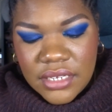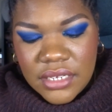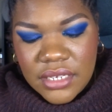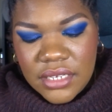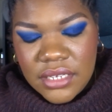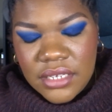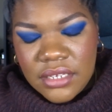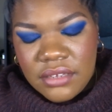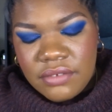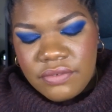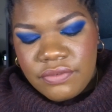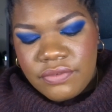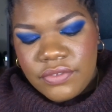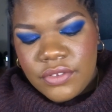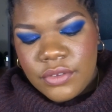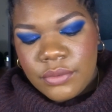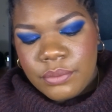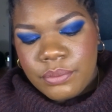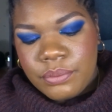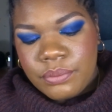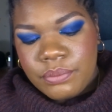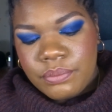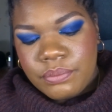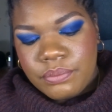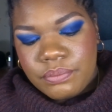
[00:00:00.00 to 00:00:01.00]
If the
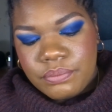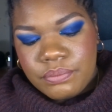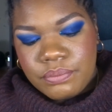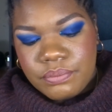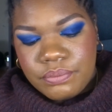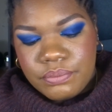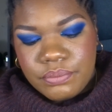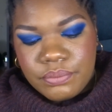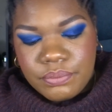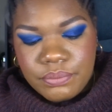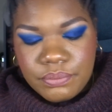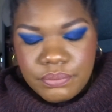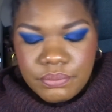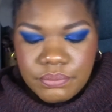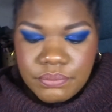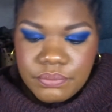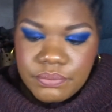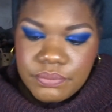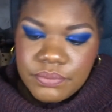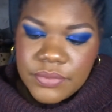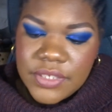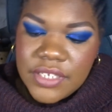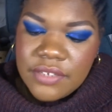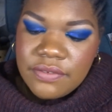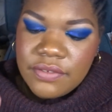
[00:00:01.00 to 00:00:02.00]

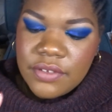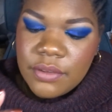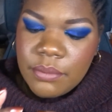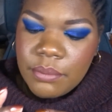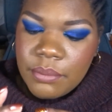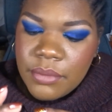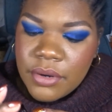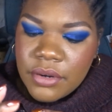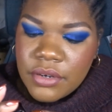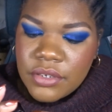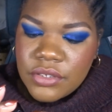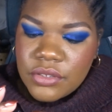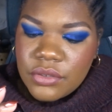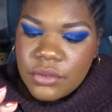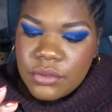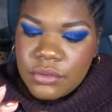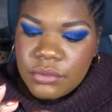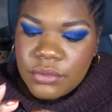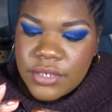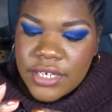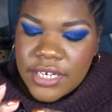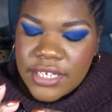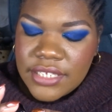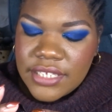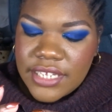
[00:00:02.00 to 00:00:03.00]
marks are
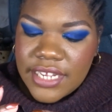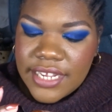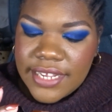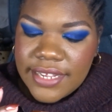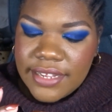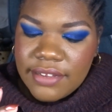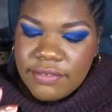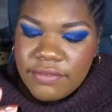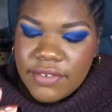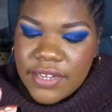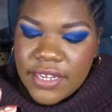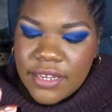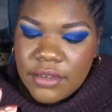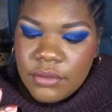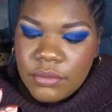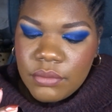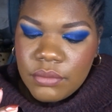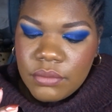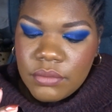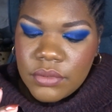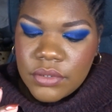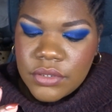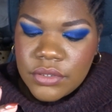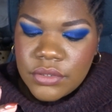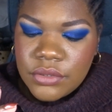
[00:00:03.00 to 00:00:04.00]
right, I have like
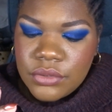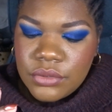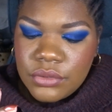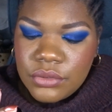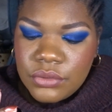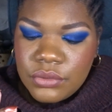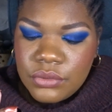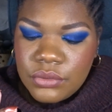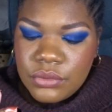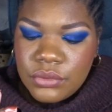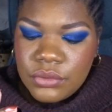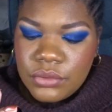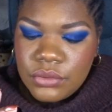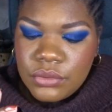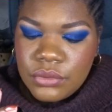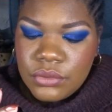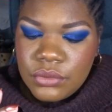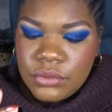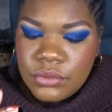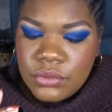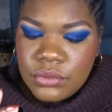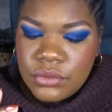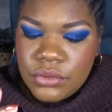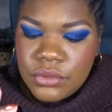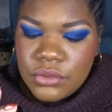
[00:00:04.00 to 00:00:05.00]
1,
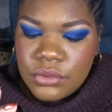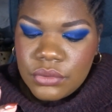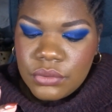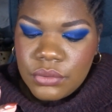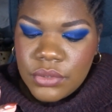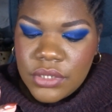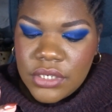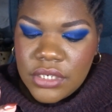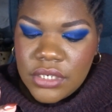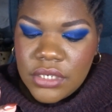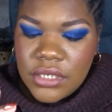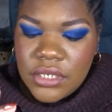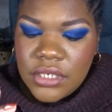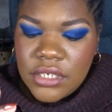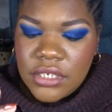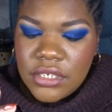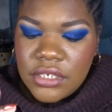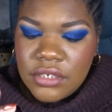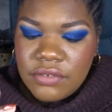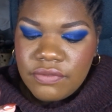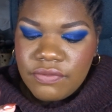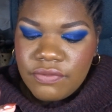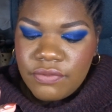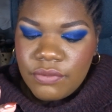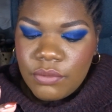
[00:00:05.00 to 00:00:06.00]
2,
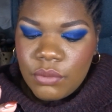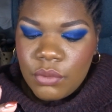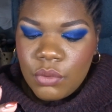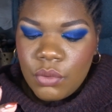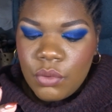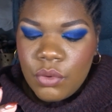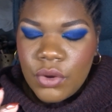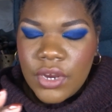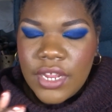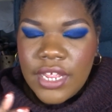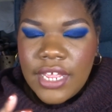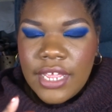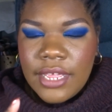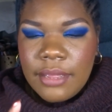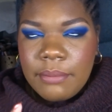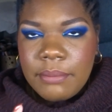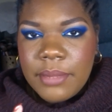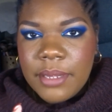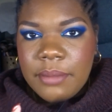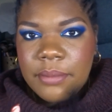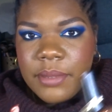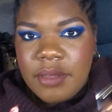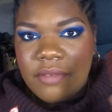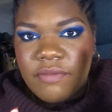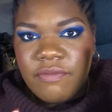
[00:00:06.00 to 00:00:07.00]
3, 4,
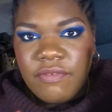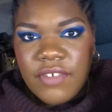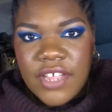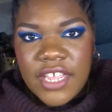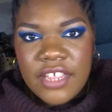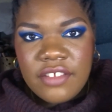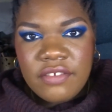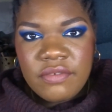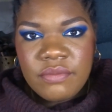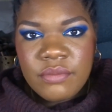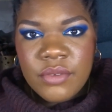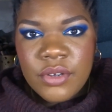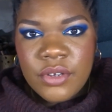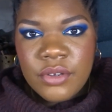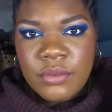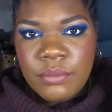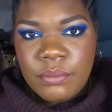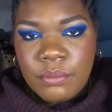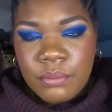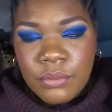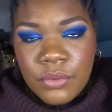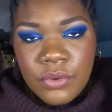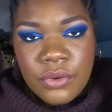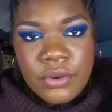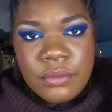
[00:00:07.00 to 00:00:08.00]
maybe 5
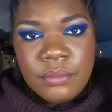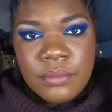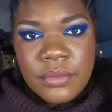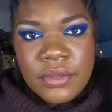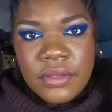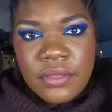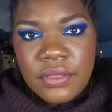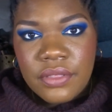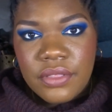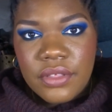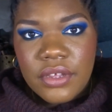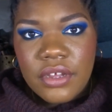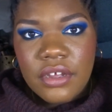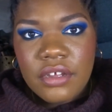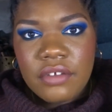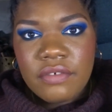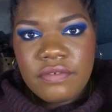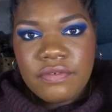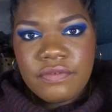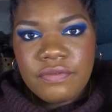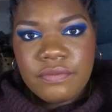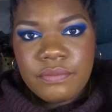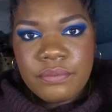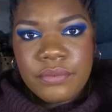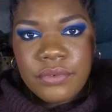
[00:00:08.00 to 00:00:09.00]
more months
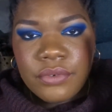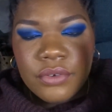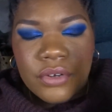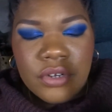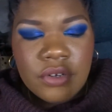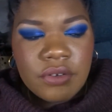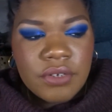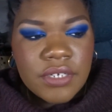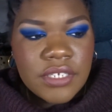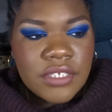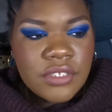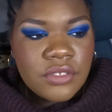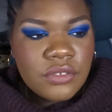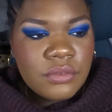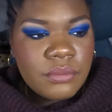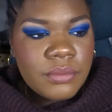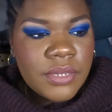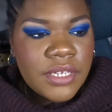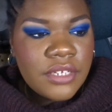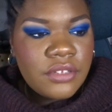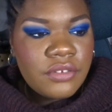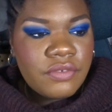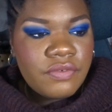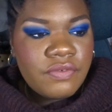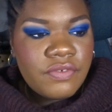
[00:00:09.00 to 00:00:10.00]
of progress to
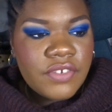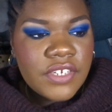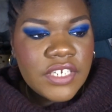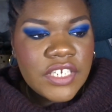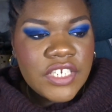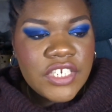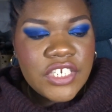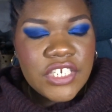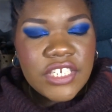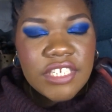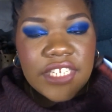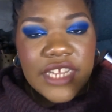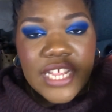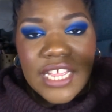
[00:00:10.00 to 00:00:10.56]
make to finish it.